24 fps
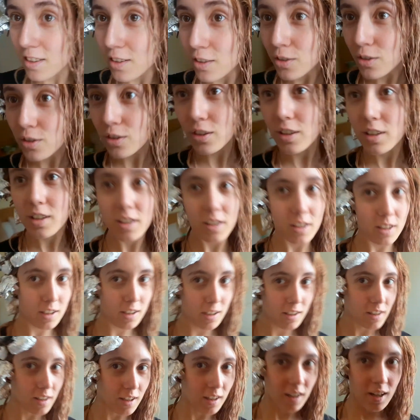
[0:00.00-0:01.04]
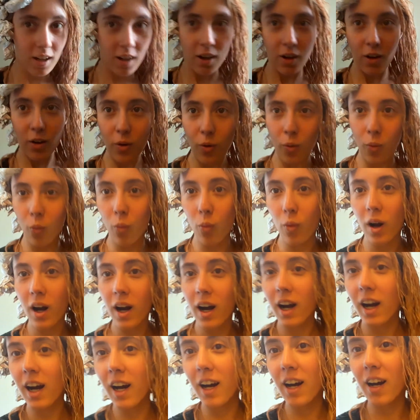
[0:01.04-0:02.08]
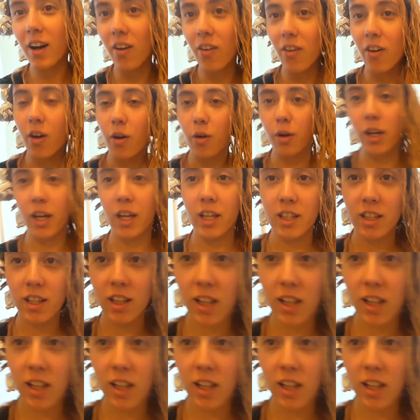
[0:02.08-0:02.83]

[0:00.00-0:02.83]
look! Wow, okay, the